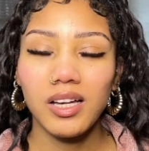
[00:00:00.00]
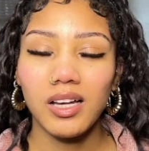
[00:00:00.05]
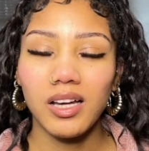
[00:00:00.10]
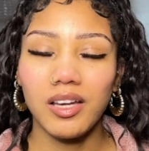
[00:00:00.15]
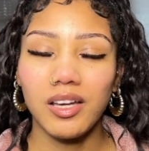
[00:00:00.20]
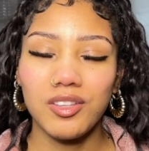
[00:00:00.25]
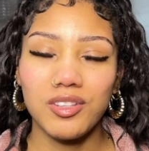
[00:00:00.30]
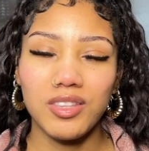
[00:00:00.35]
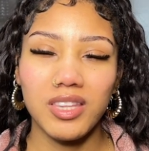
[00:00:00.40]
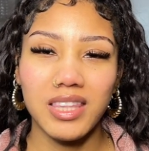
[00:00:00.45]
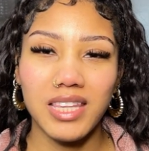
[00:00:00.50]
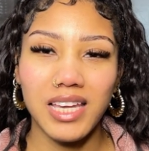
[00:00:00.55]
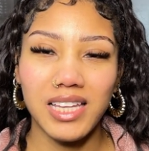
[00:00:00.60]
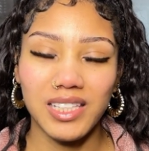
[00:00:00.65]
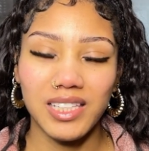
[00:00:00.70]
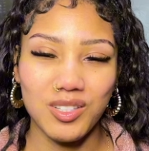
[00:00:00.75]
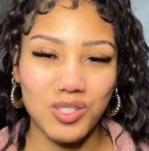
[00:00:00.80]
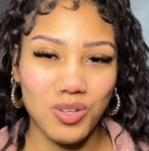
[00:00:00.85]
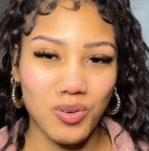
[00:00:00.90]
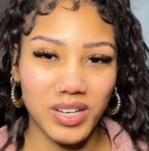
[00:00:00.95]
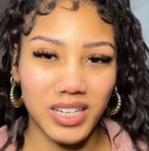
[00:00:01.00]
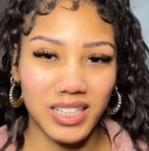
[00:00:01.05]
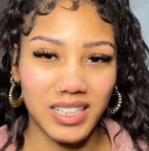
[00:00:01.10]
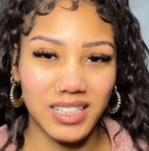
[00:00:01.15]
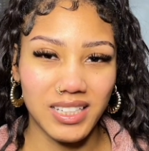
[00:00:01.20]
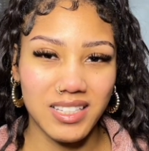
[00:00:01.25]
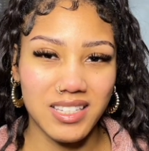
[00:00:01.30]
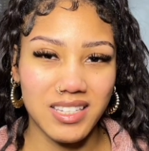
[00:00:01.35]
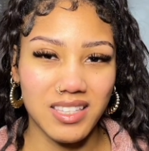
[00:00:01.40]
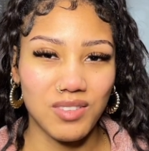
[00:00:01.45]
Other than that, let's go ahead and
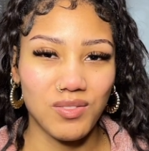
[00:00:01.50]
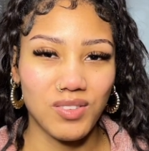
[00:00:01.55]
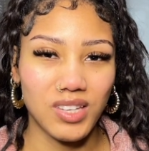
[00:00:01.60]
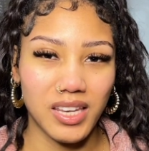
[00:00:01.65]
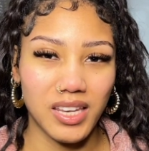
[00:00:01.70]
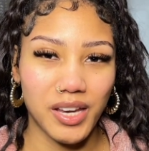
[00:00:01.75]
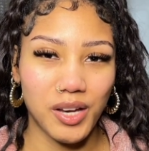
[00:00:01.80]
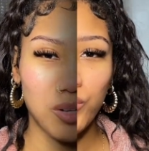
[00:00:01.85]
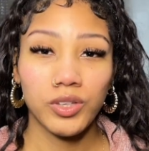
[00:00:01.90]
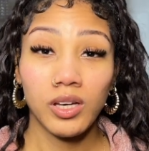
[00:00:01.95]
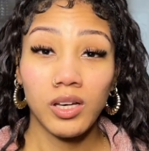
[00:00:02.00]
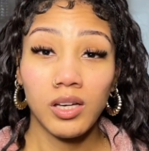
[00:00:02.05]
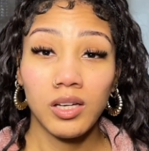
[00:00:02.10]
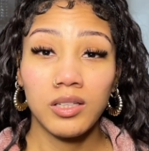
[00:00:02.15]
get into the video.